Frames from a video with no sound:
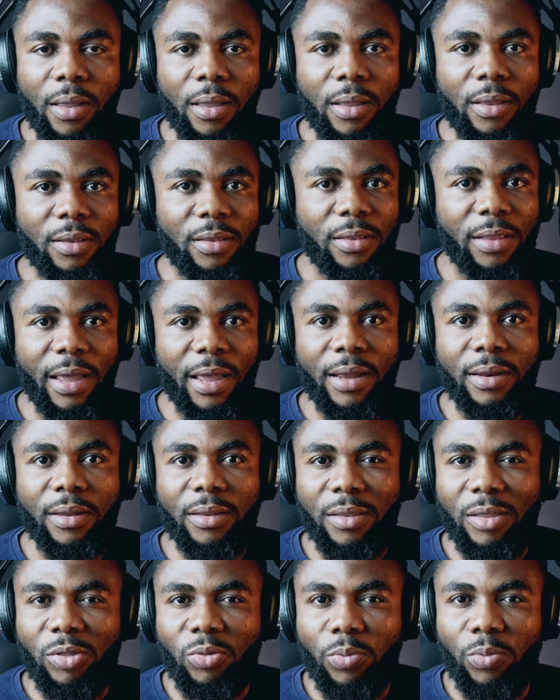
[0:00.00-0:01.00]
then
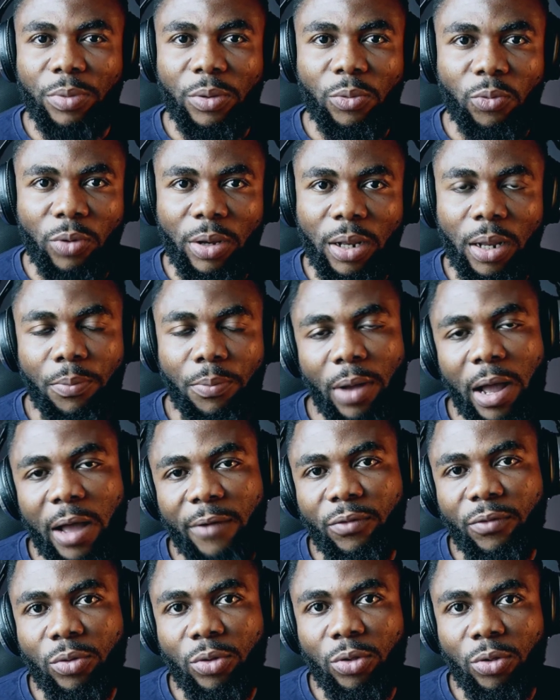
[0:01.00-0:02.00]
this will be really
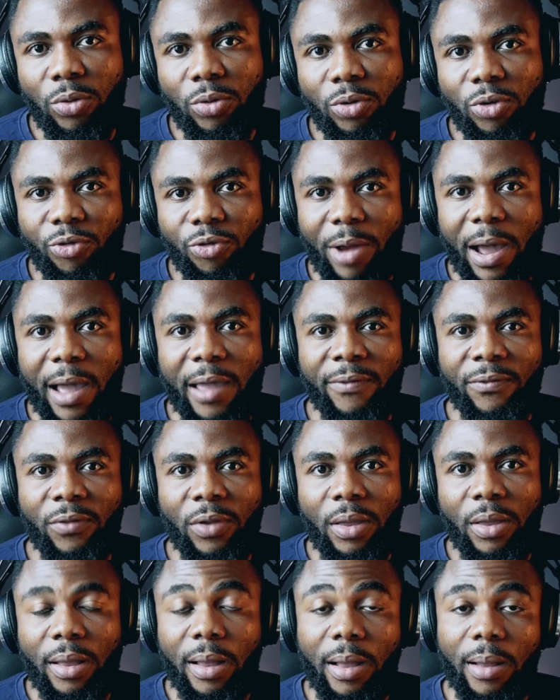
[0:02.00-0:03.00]
powerful to drive
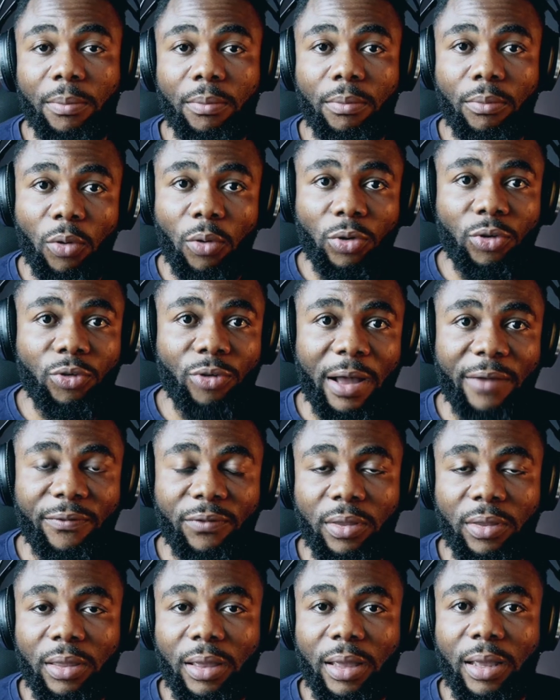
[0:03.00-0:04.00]
um, more
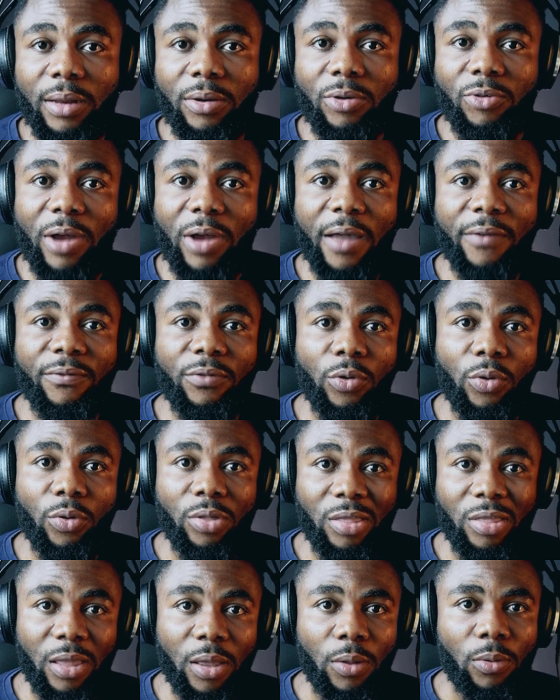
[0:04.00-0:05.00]
traffic and drive your
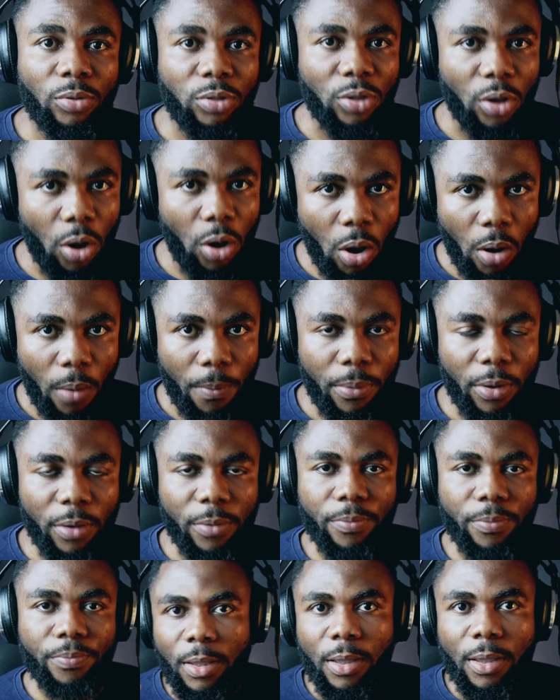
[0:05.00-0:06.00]
sales up.
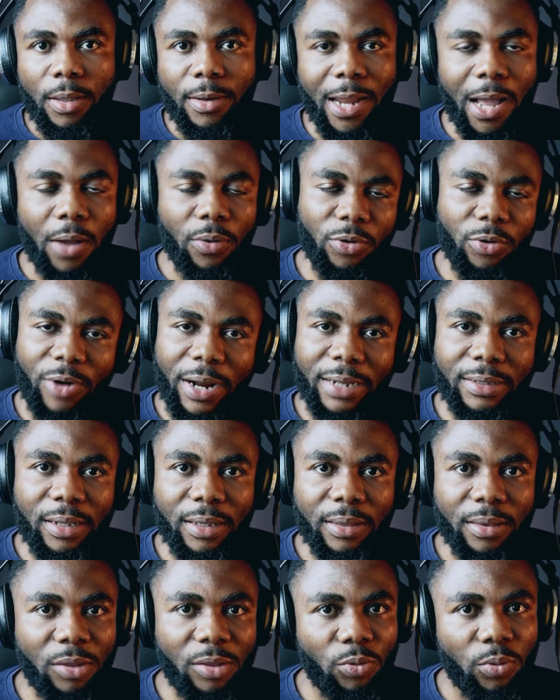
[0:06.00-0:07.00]
Now,
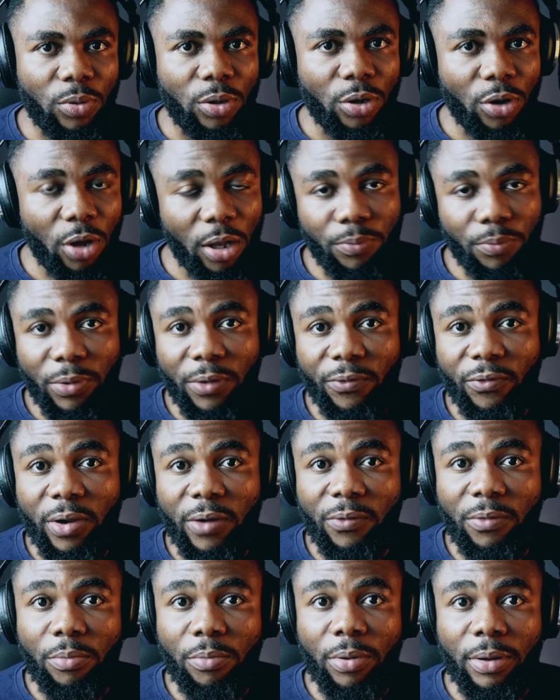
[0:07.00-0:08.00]
granted, this will not be for
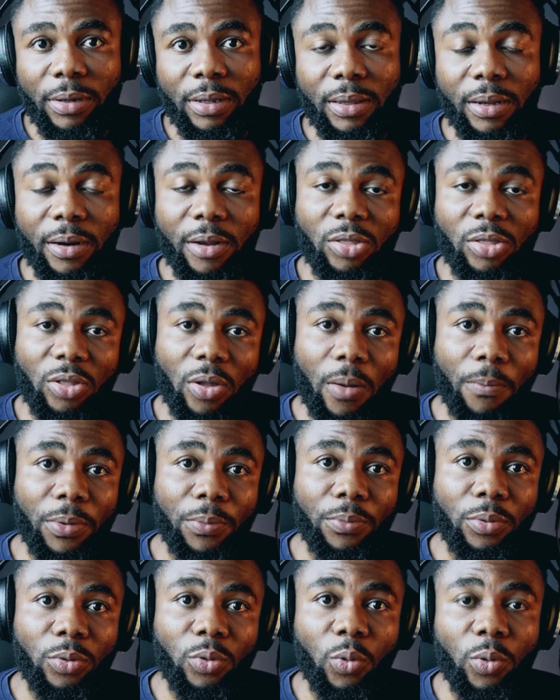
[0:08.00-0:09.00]
everybody. There are some
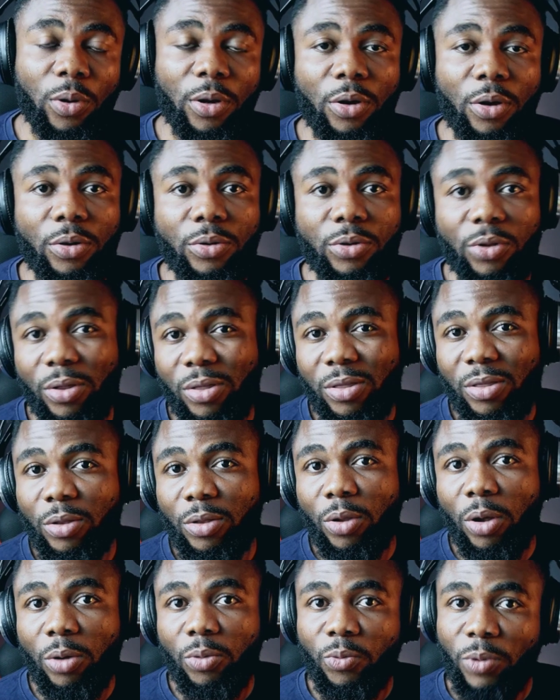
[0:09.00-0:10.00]
people who are just
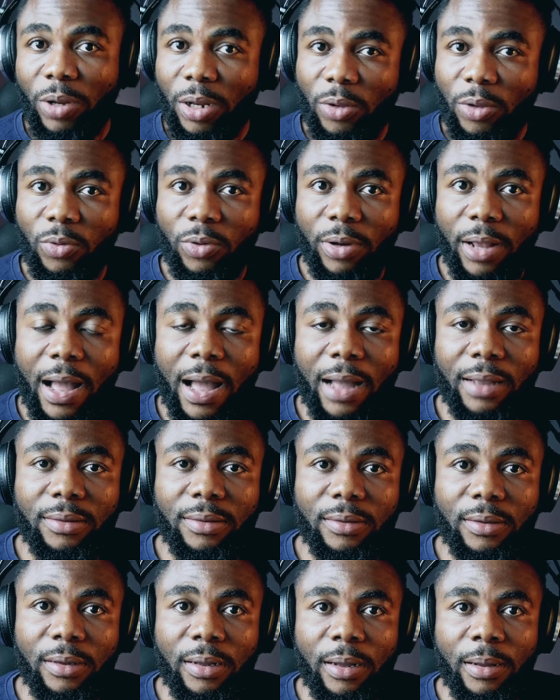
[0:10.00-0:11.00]
not really good at
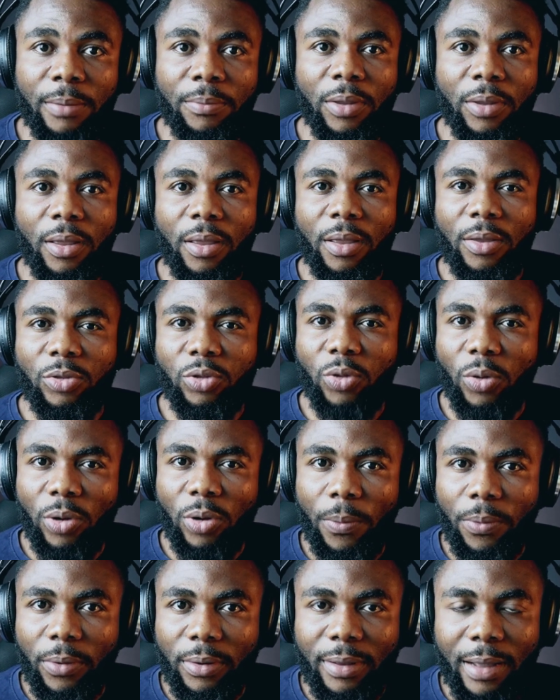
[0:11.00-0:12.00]
um, showing
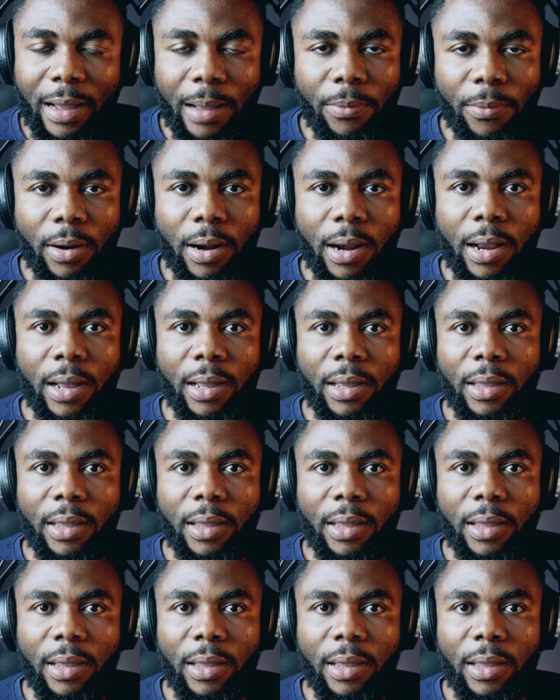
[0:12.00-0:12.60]
up on camera.